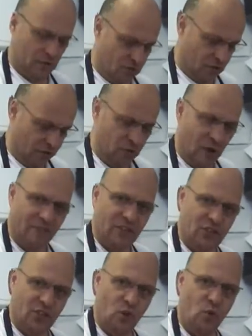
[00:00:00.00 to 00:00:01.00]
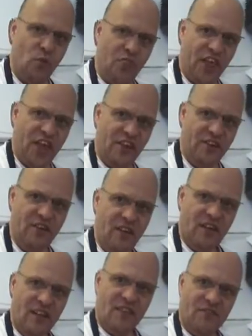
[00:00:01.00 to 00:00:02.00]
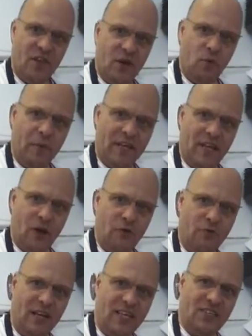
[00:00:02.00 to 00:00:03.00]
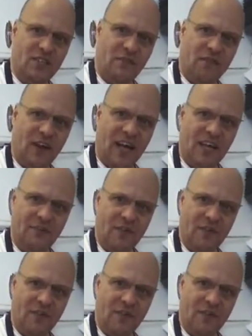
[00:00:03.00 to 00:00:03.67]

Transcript: So if you have it too thin, there will be no release of flavour.